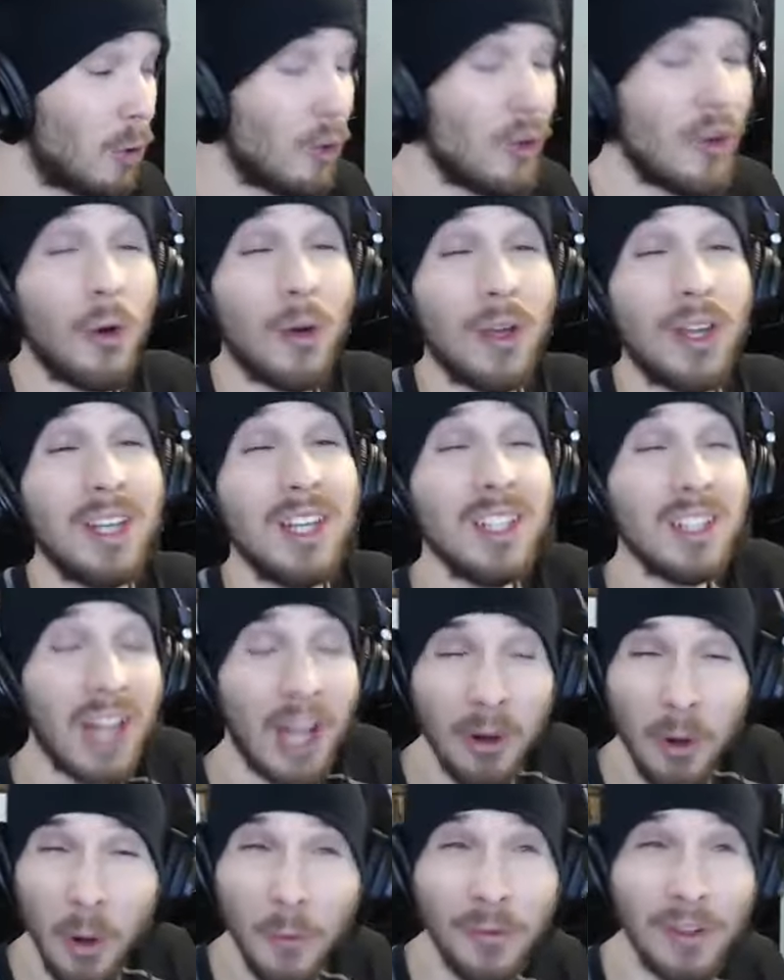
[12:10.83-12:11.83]
Or no, he didn't.
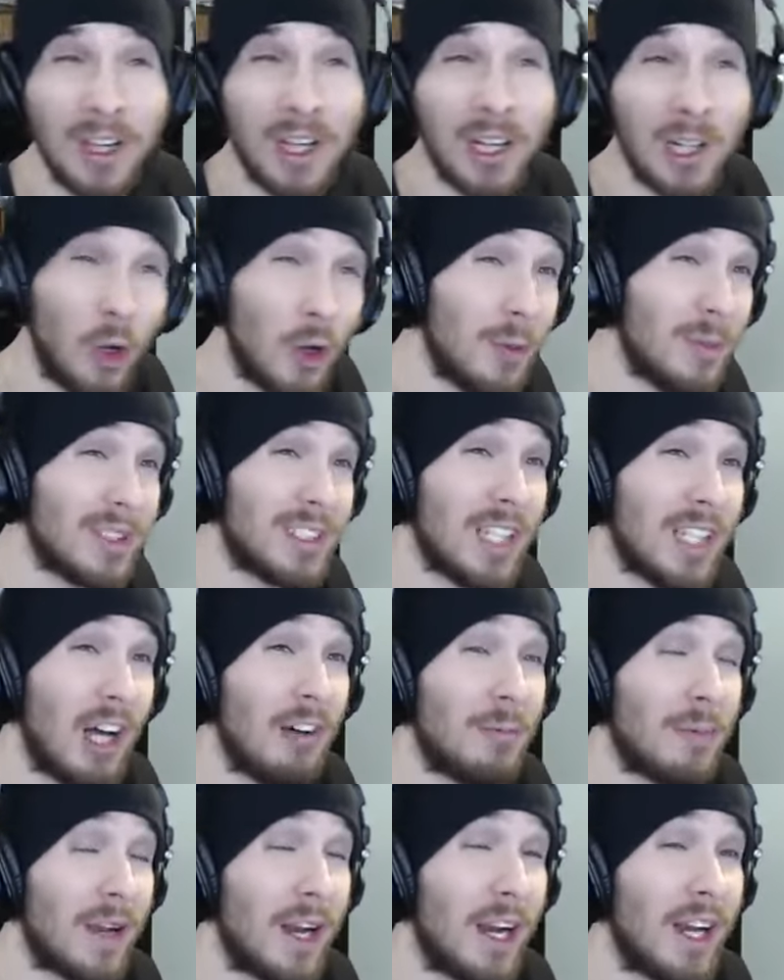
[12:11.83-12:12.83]
I don't know if he cloned
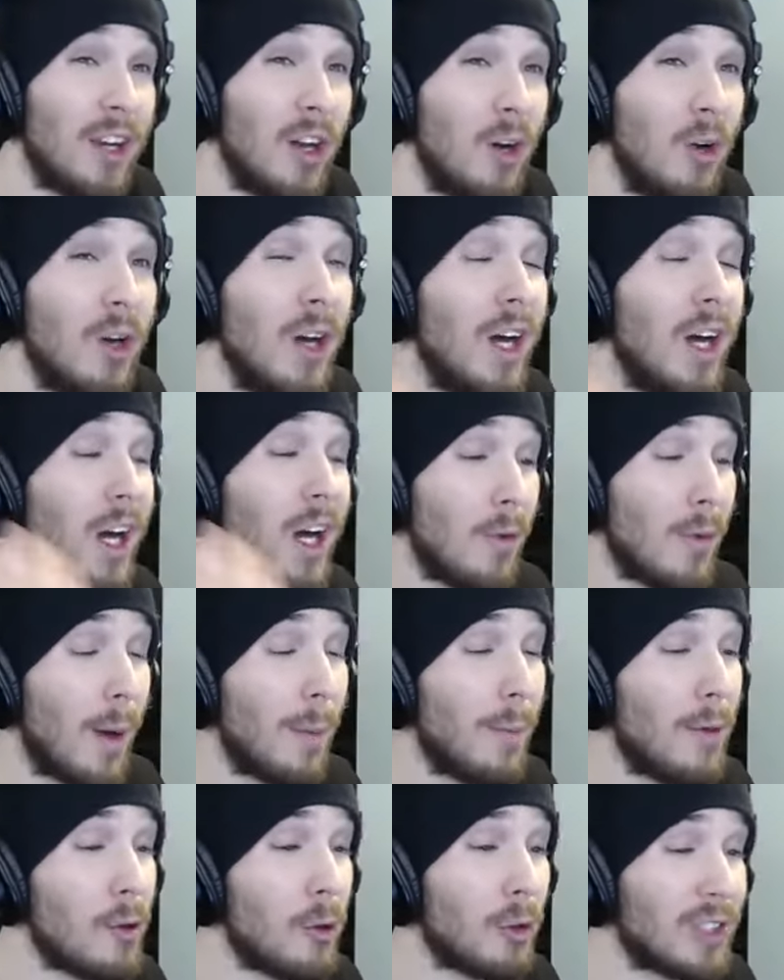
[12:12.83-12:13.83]
himself, but I know.
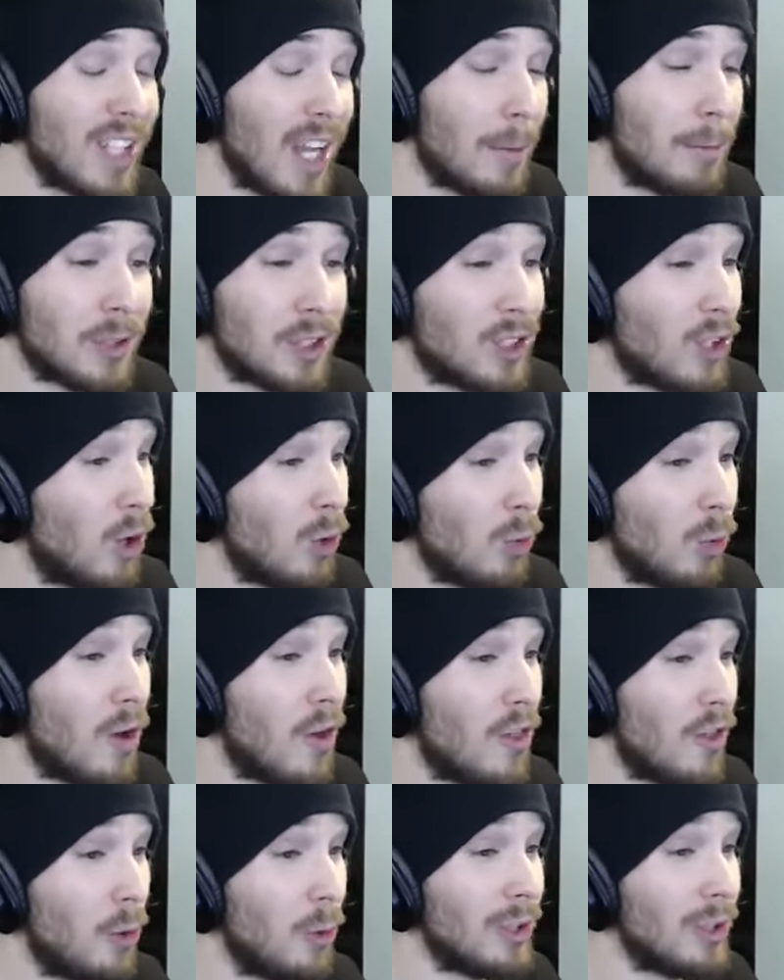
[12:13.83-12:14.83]
Remember, there was an episode
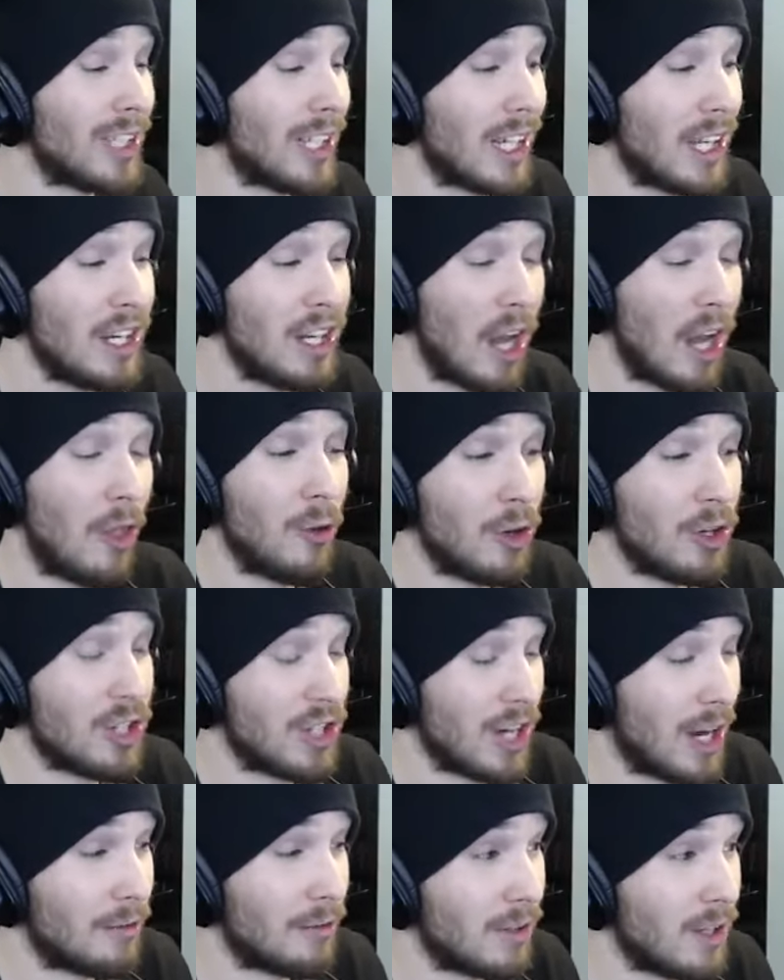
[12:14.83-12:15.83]
where there was like another
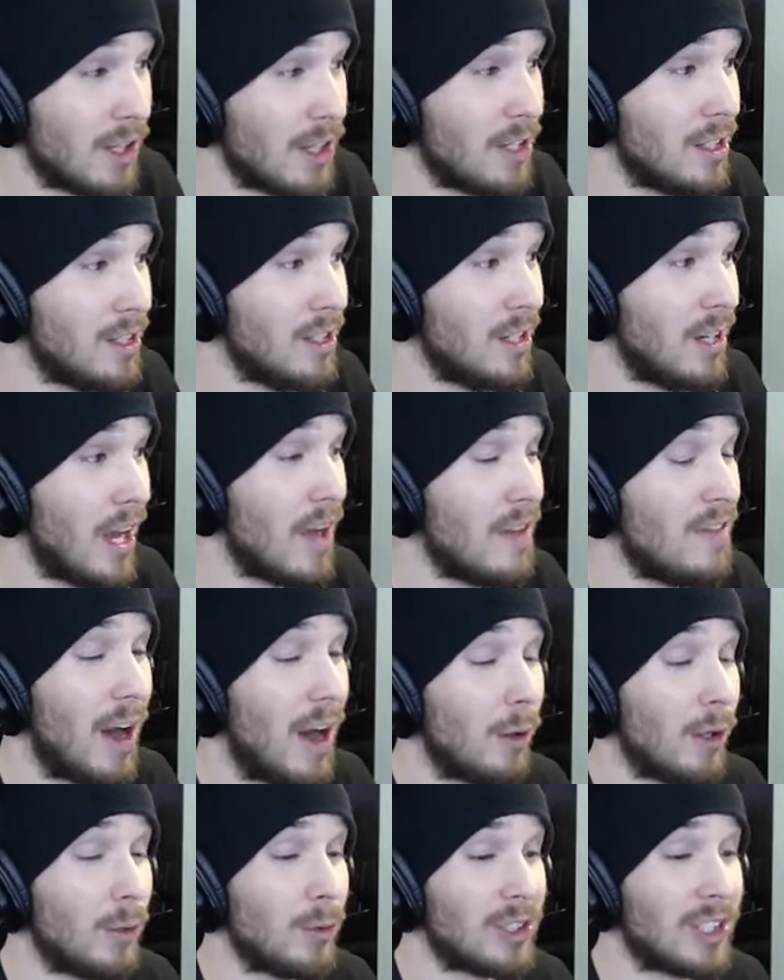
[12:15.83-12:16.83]
Jeffy, and
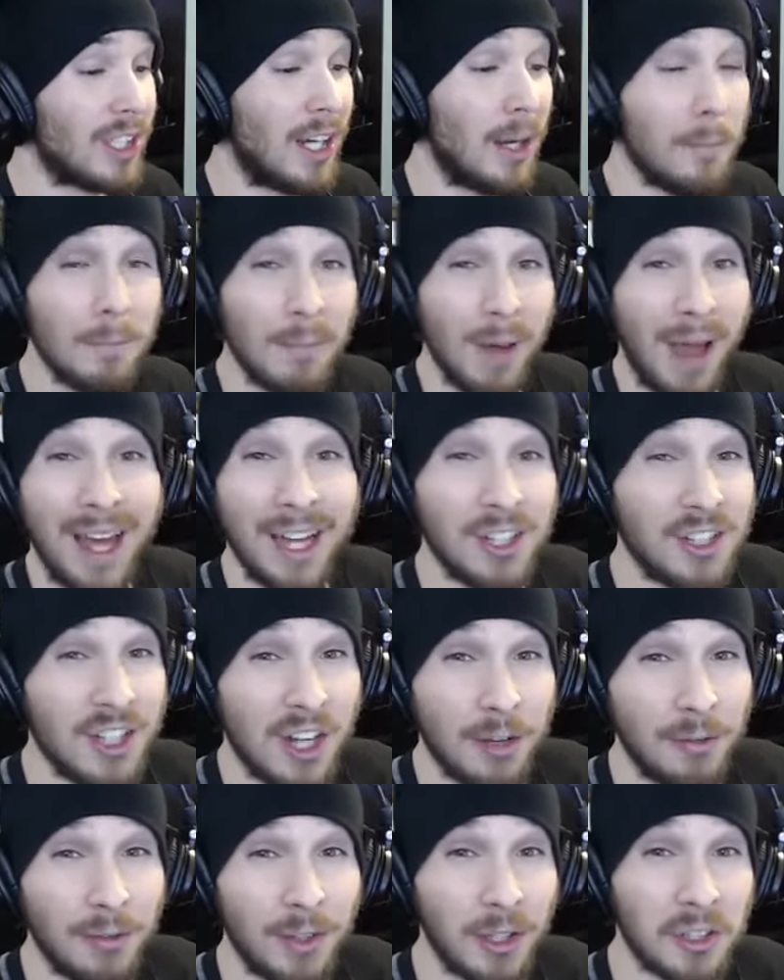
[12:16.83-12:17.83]
that one was like a bad
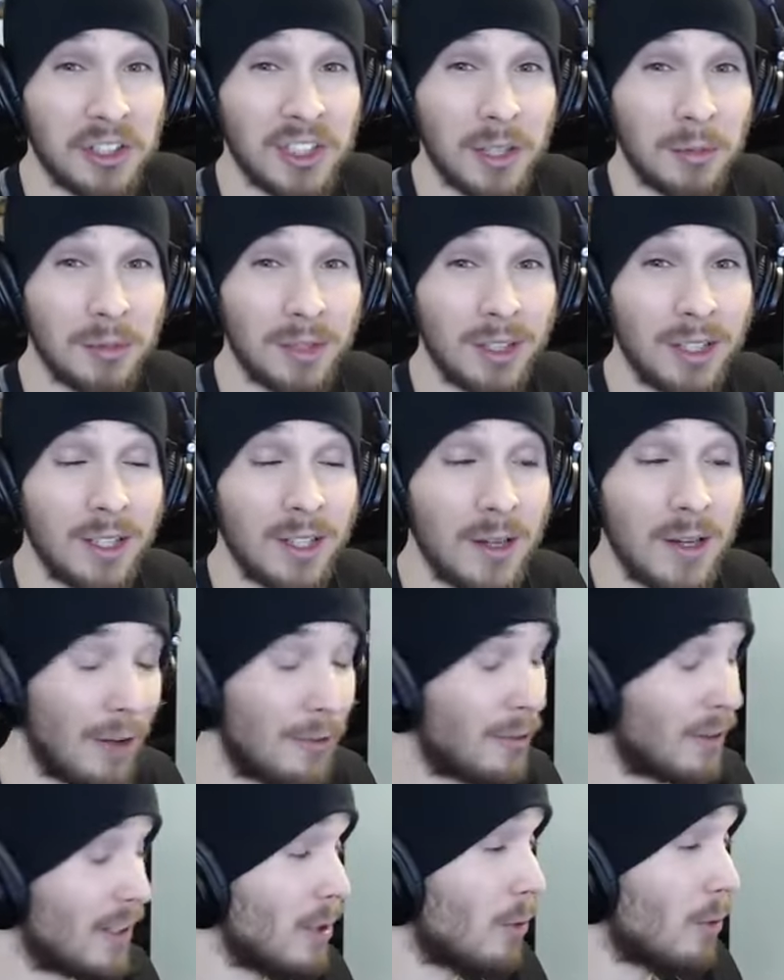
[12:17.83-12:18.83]
Jeffy or something.
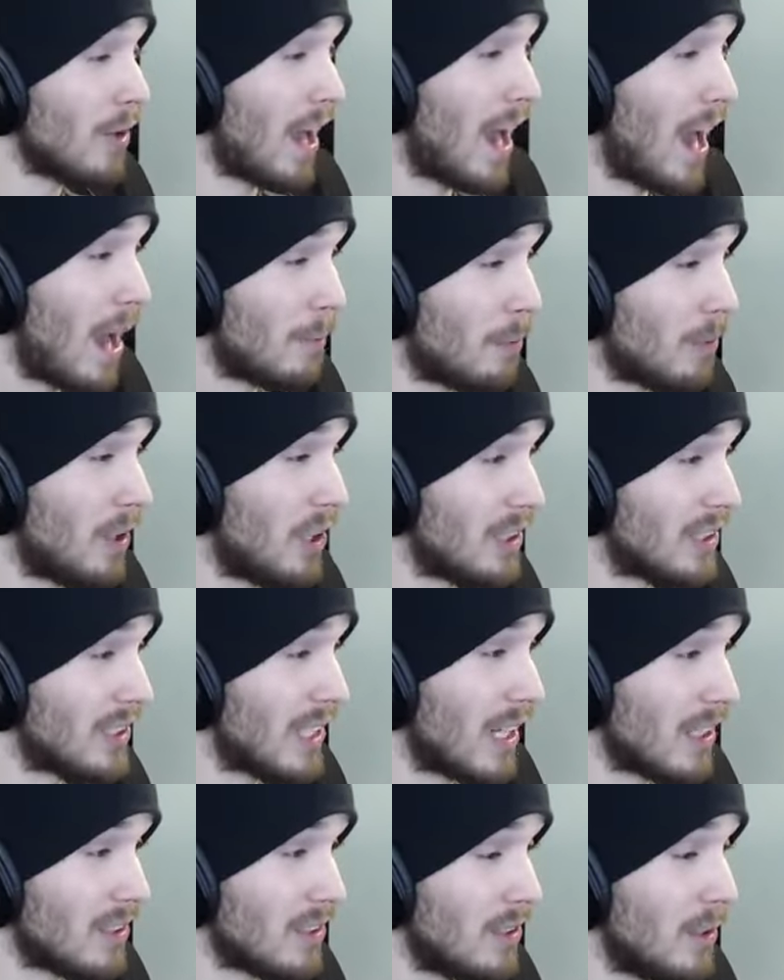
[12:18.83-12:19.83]
I forget what happened
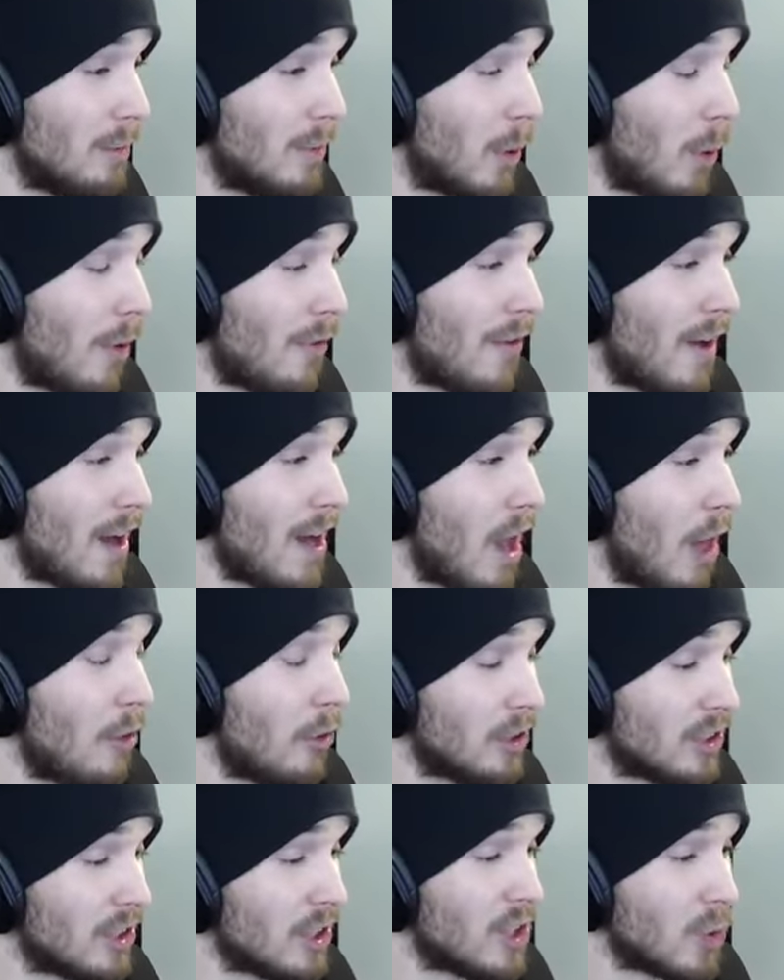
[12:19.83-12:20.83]
exactly, but we've had
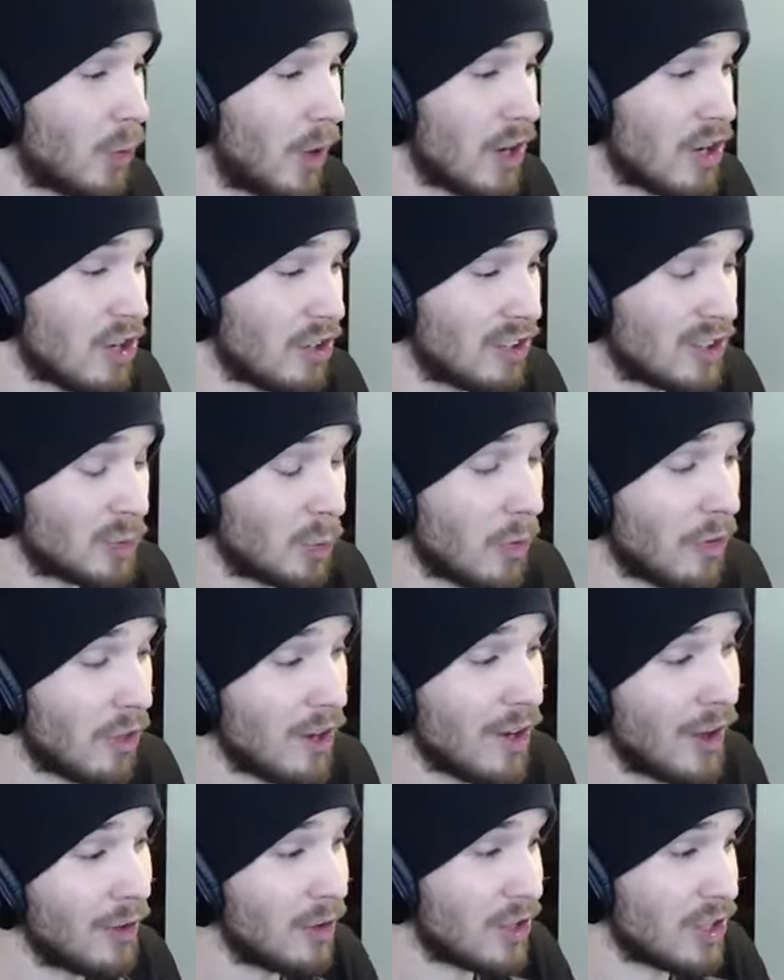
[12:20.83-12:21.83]
other situations with
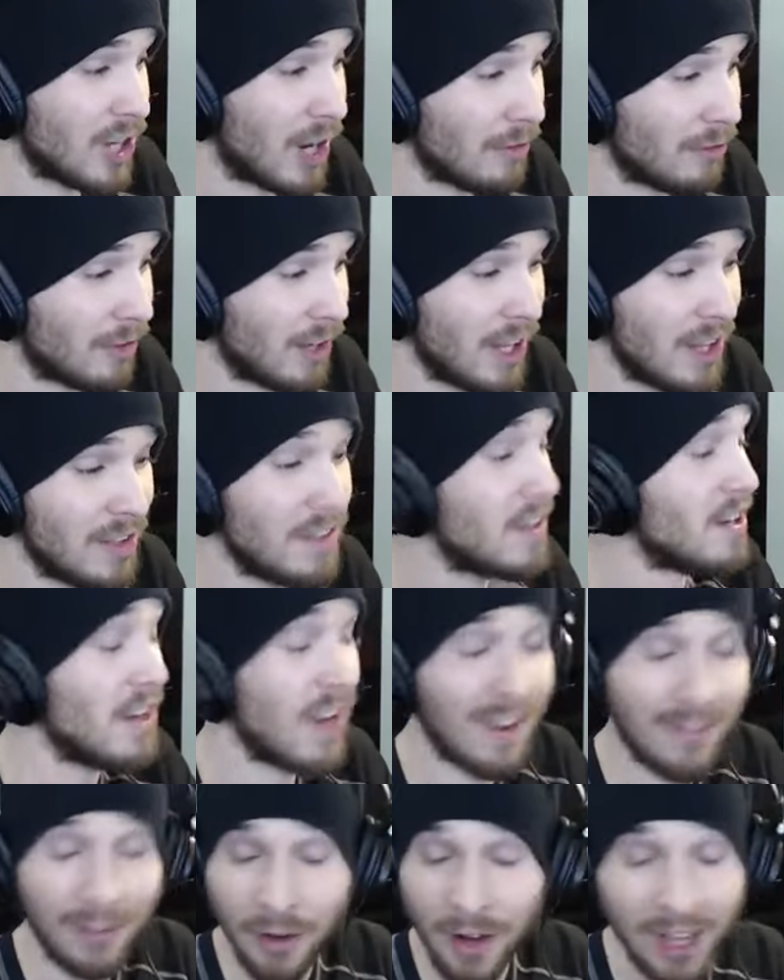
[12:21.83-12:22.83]
another Jeffy, and it
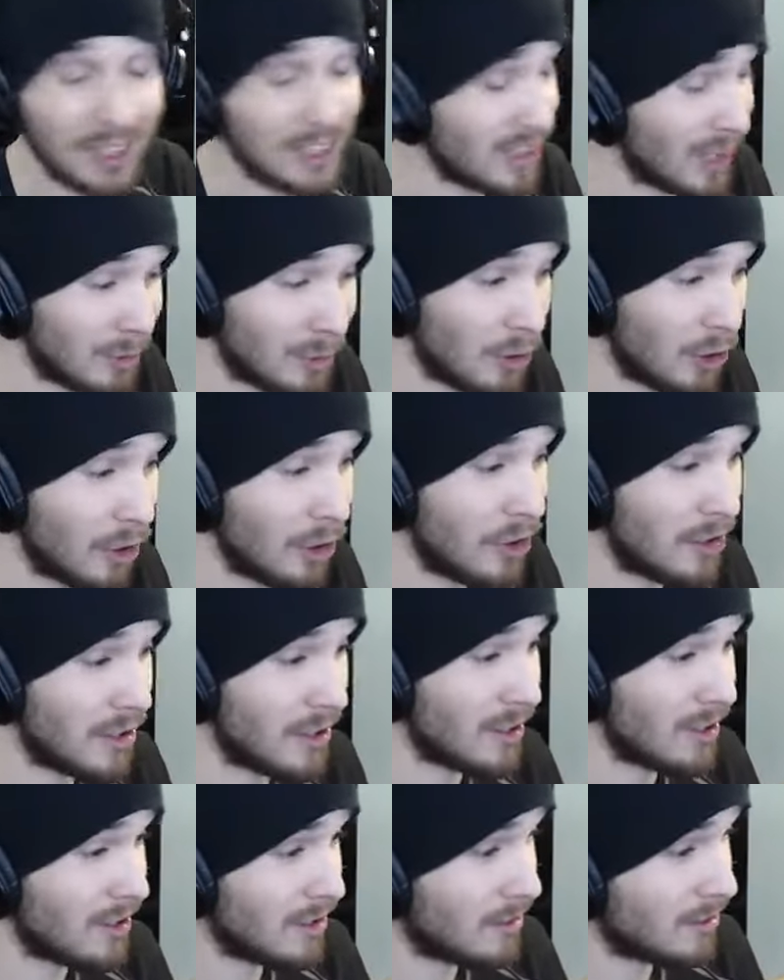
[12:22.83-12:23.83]
never ends up
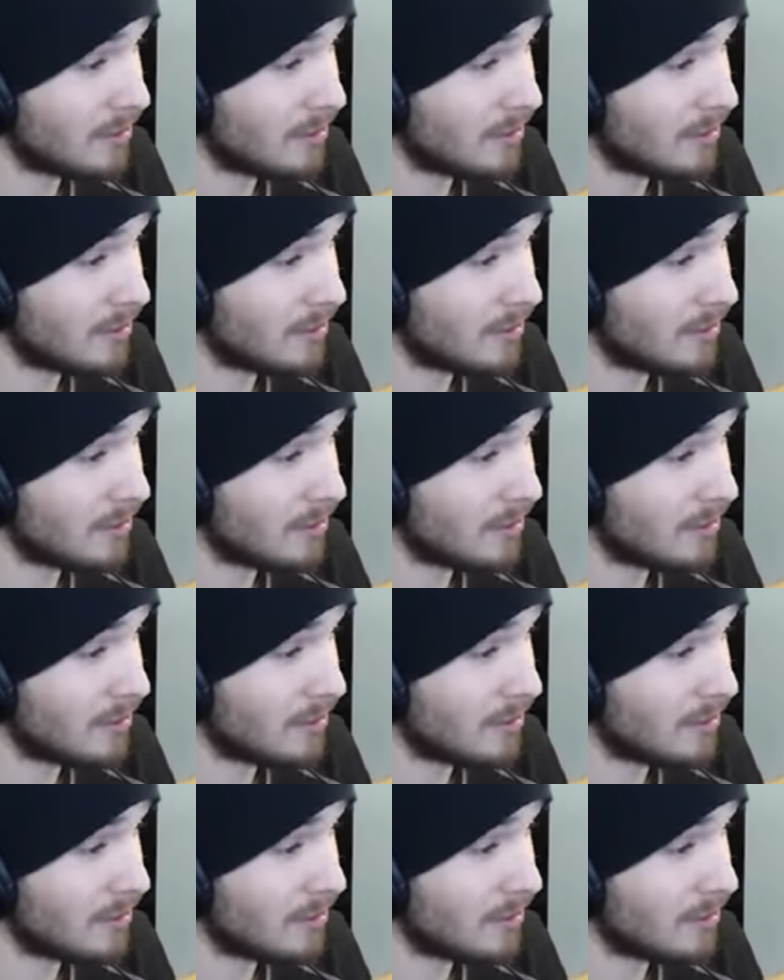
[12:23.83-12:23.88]
good.